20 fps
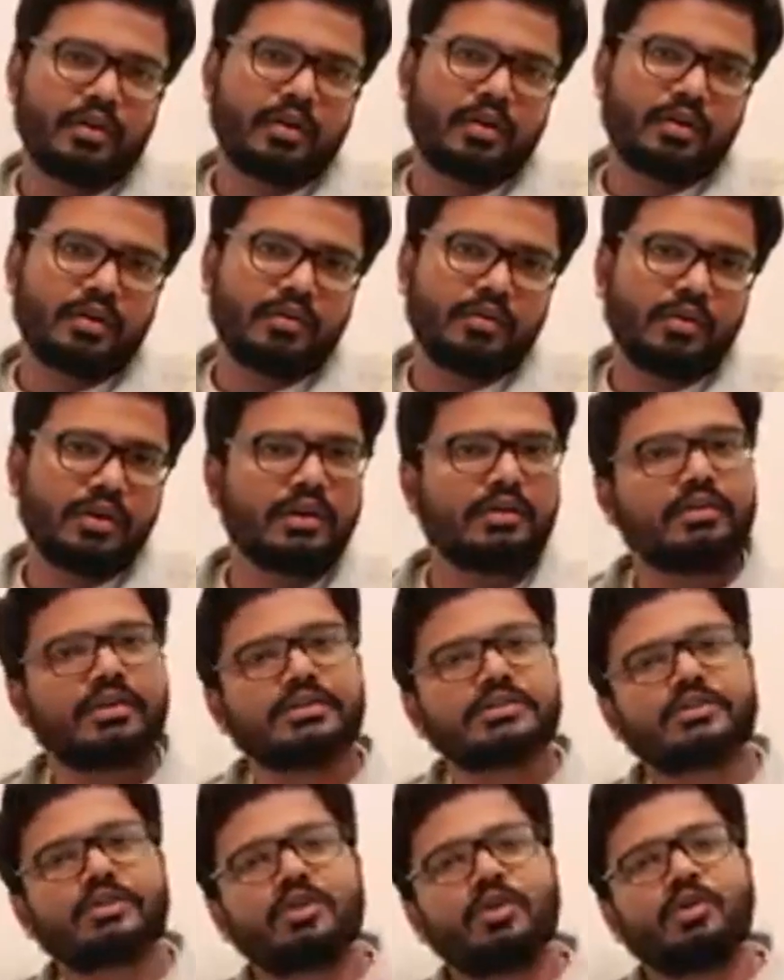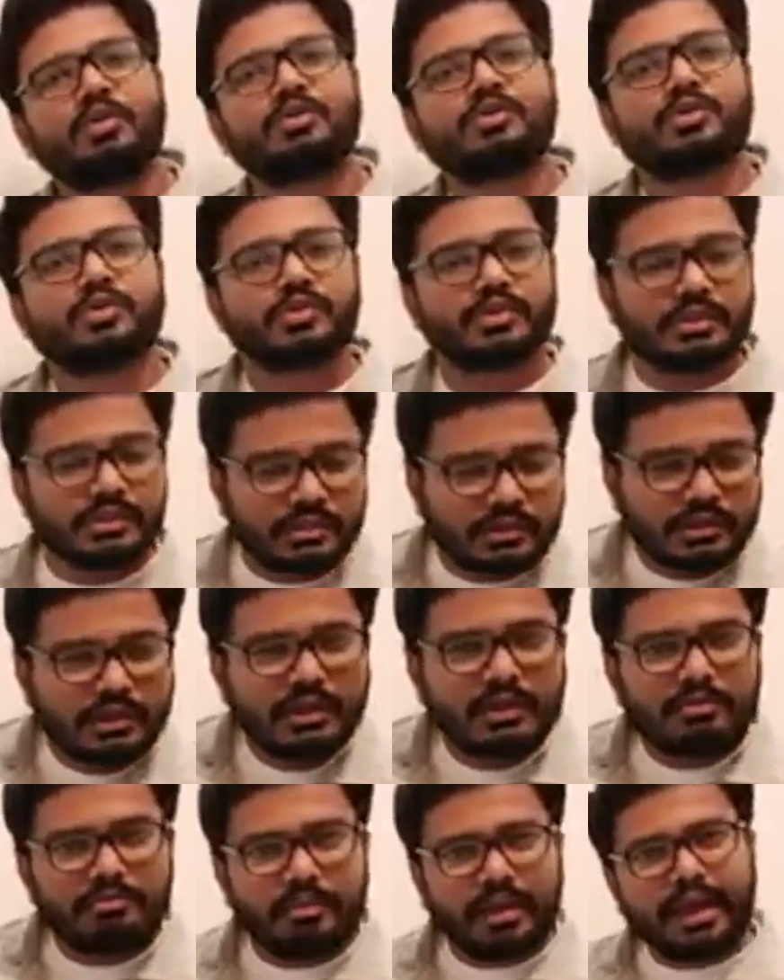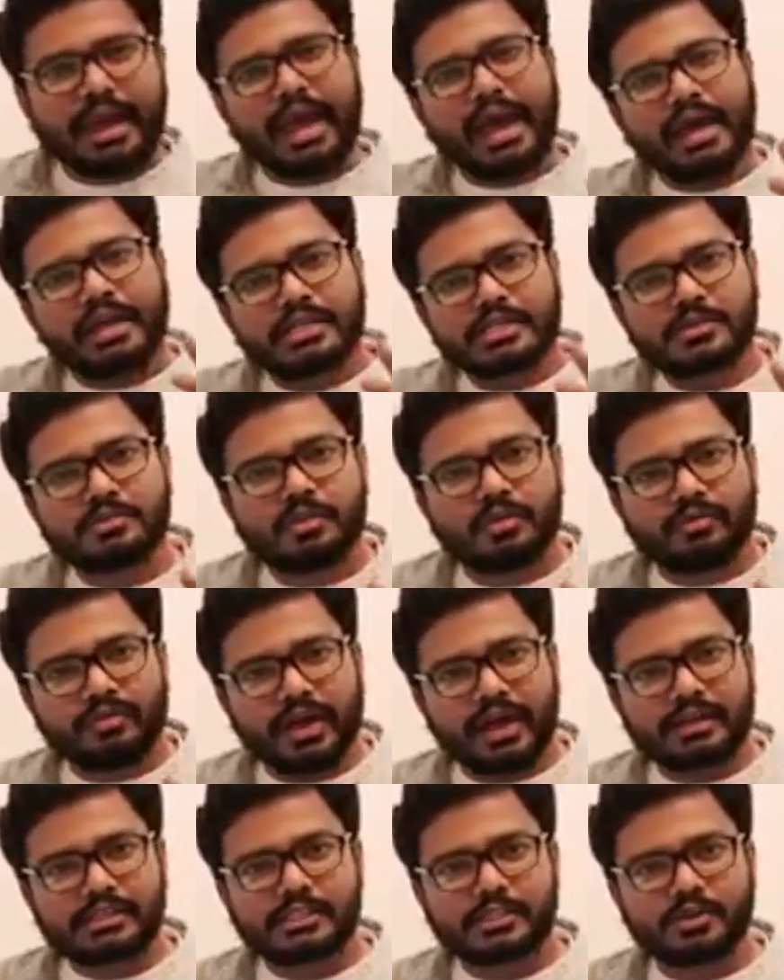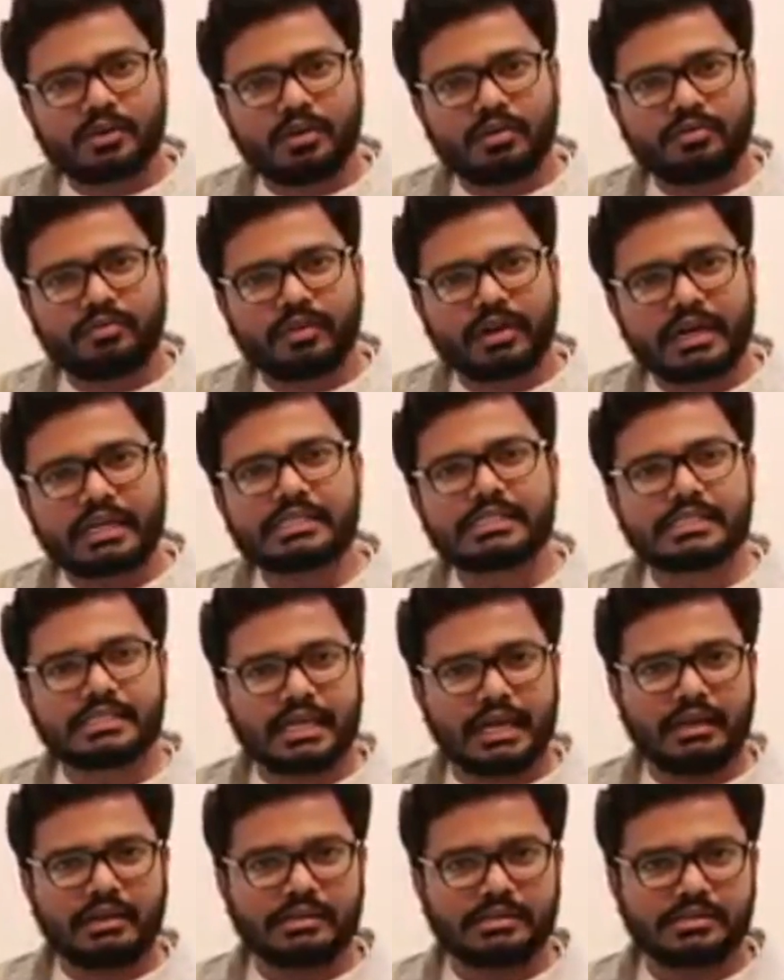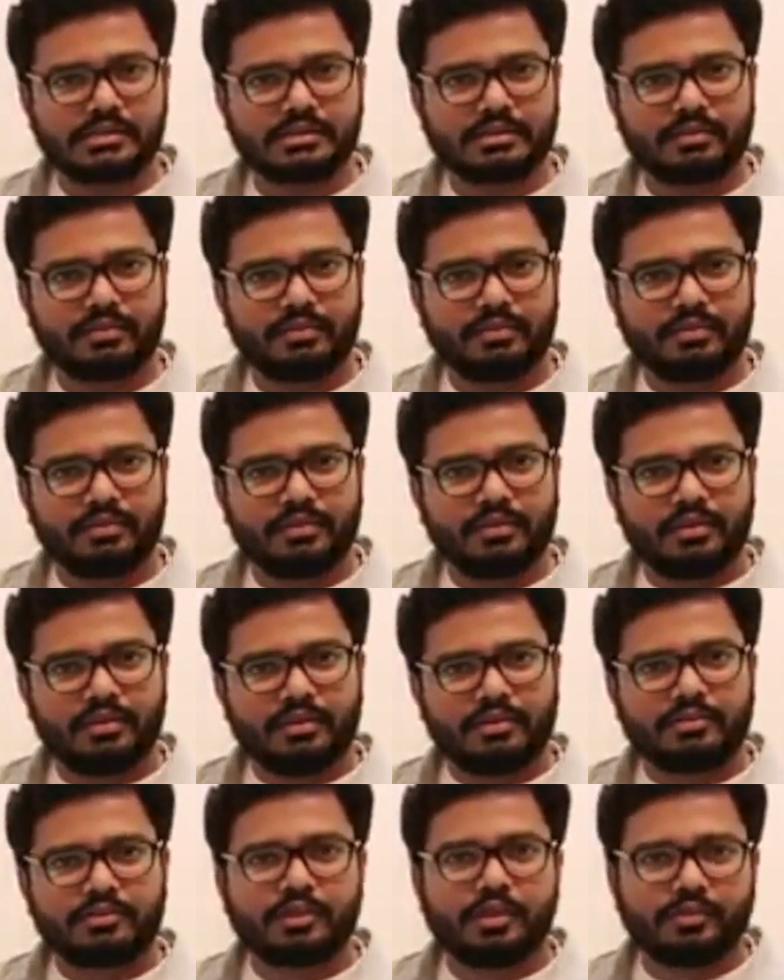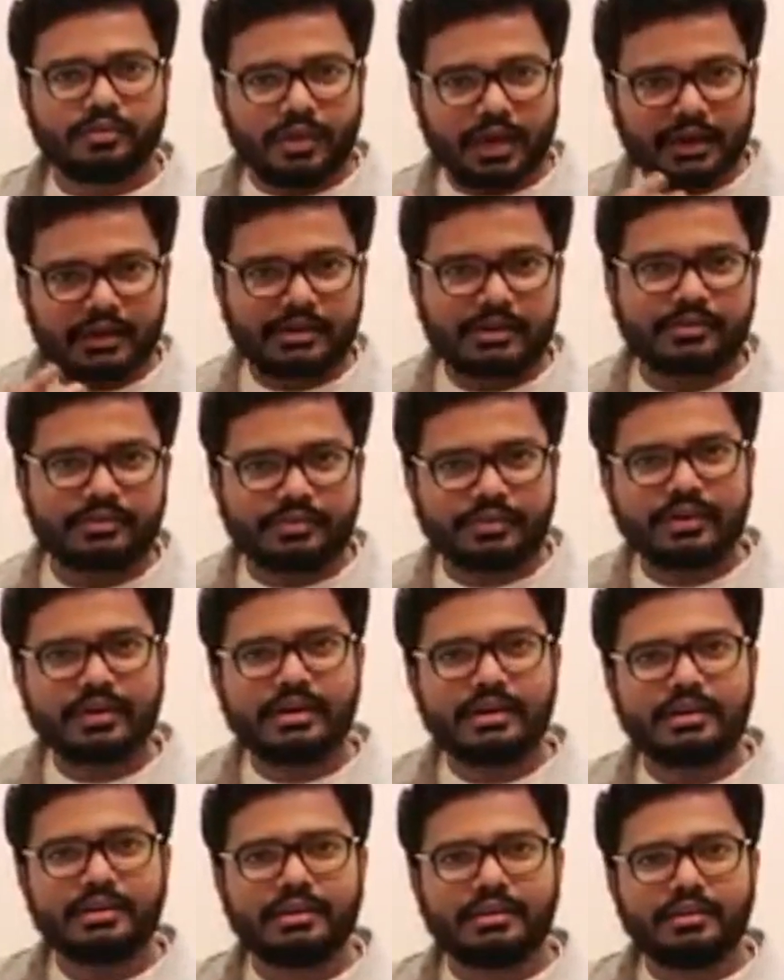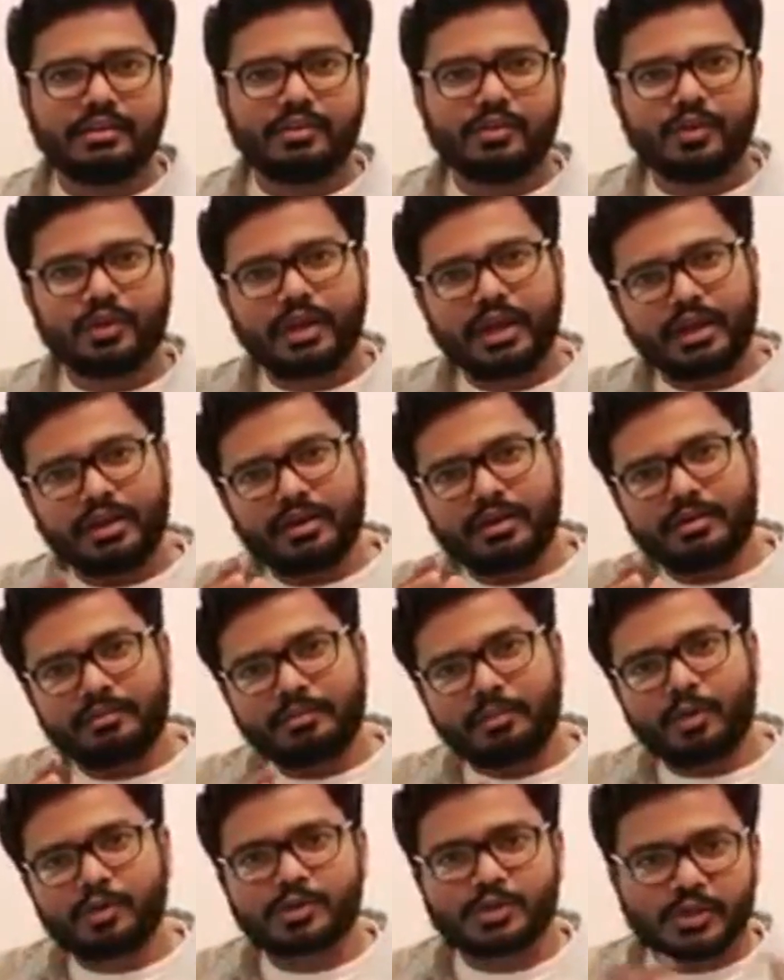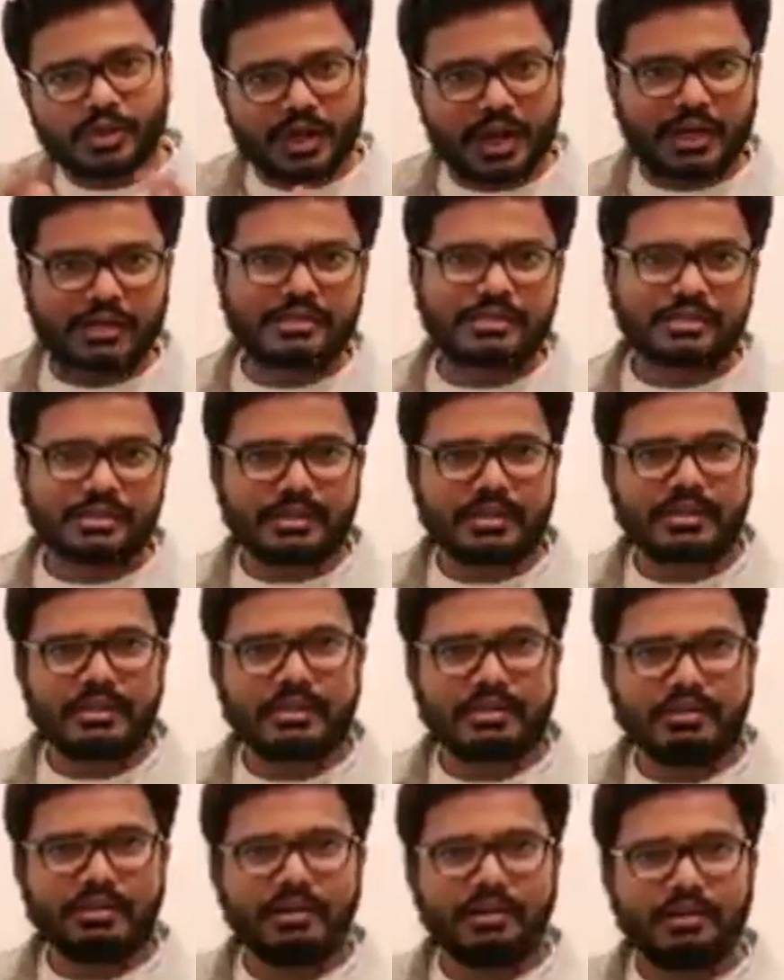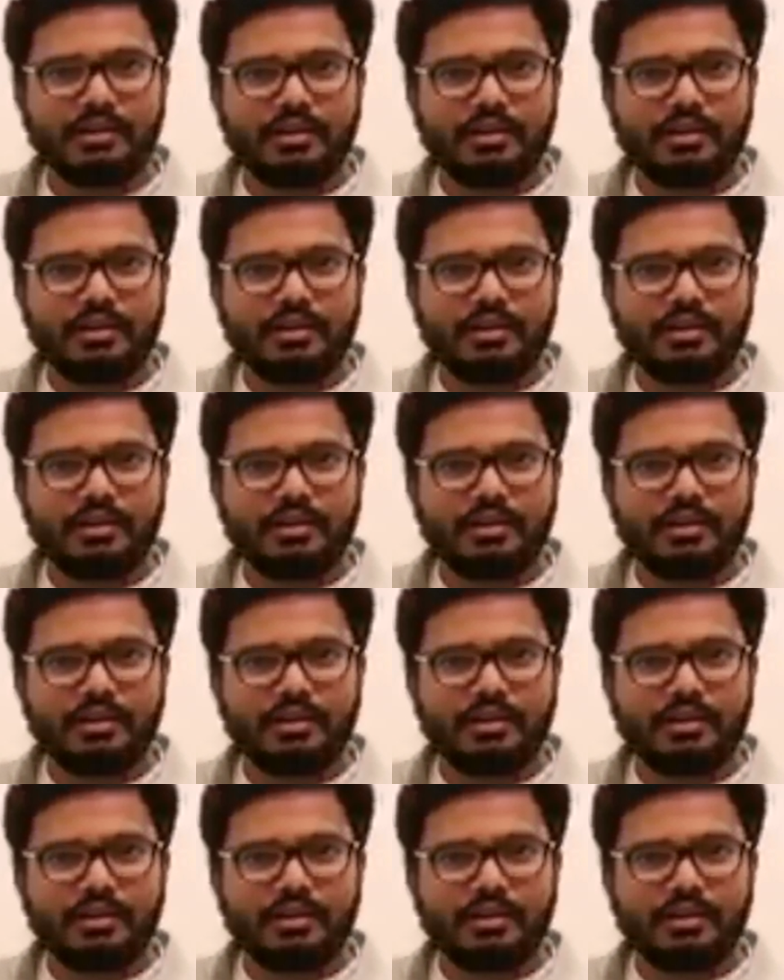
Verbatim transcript: or only once you go through the mechanism of action of digitalis. So if you had referred, you can post your answer here